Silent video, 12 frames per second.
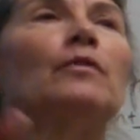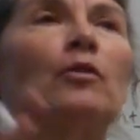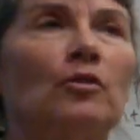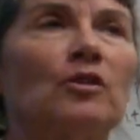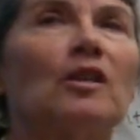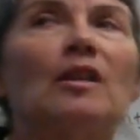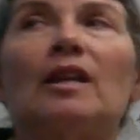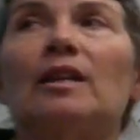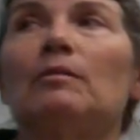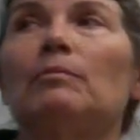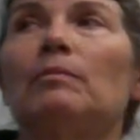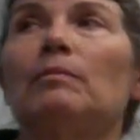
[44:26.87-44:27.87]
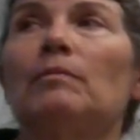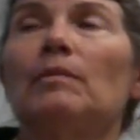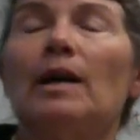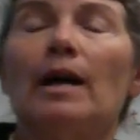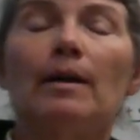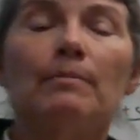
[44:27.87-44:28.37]
photosynthetic
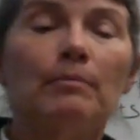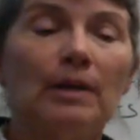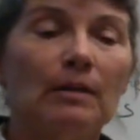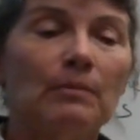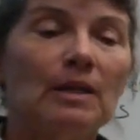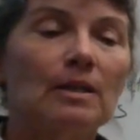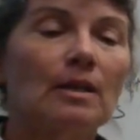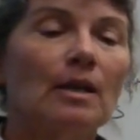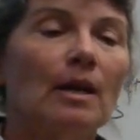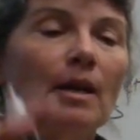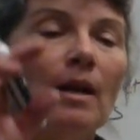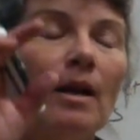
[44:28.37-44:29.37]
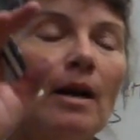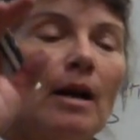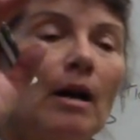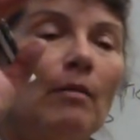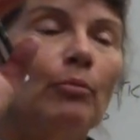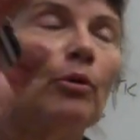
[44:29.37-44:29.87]
um, pigments.
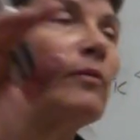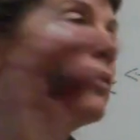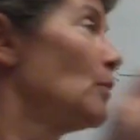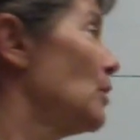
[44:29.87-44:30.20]
Um, porphyrin